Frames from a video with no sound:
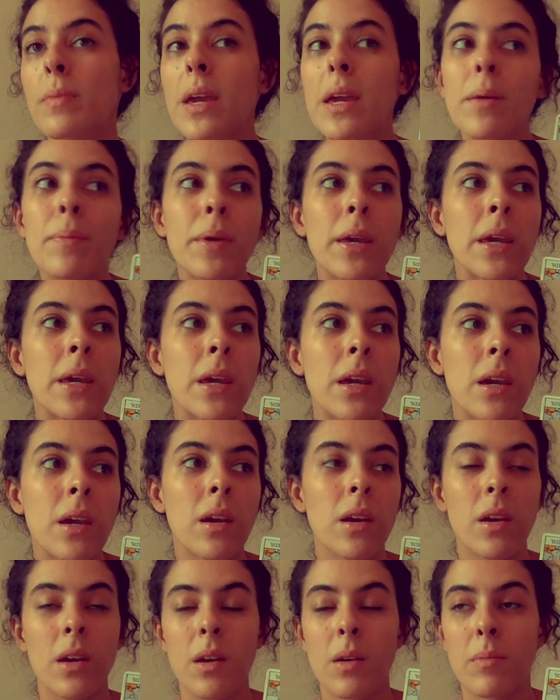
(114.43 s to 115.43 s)
Maybe
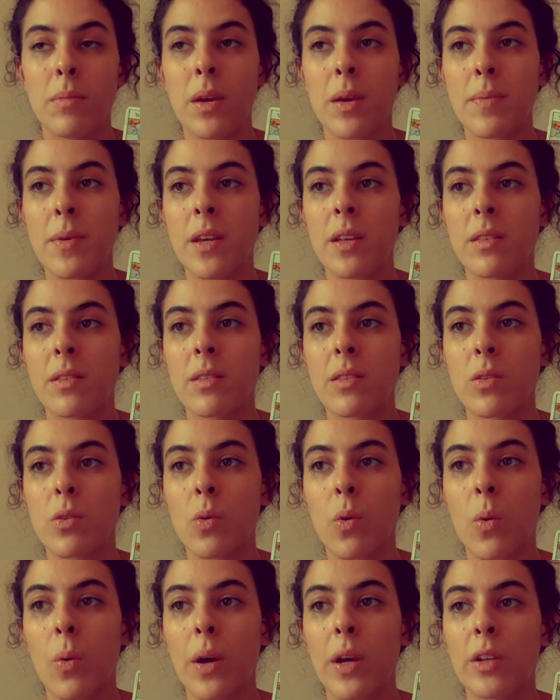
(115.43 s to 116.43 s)
it's
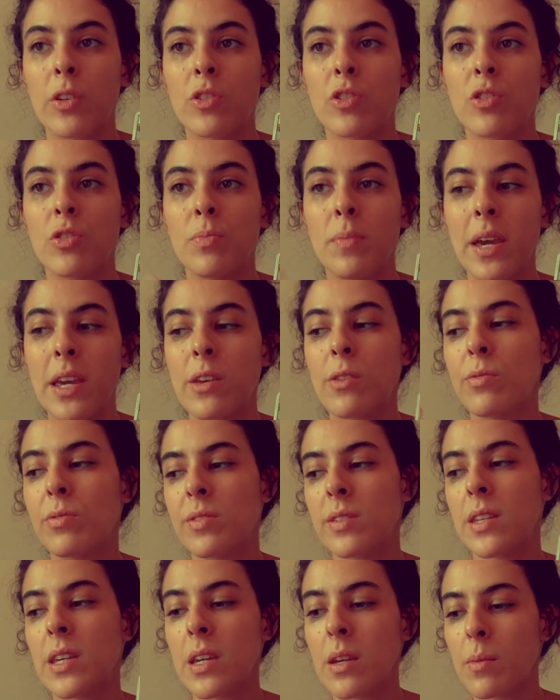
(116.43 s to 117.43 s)
going to make you
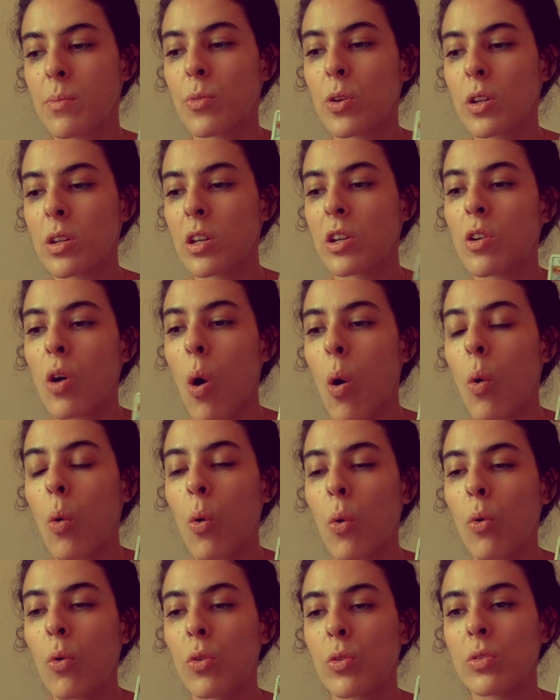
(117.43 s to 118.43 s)
seem really
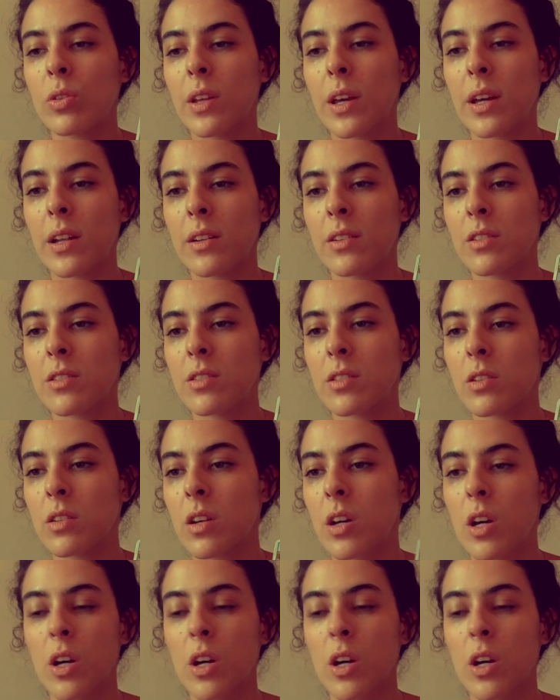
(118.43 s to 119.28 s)
cold and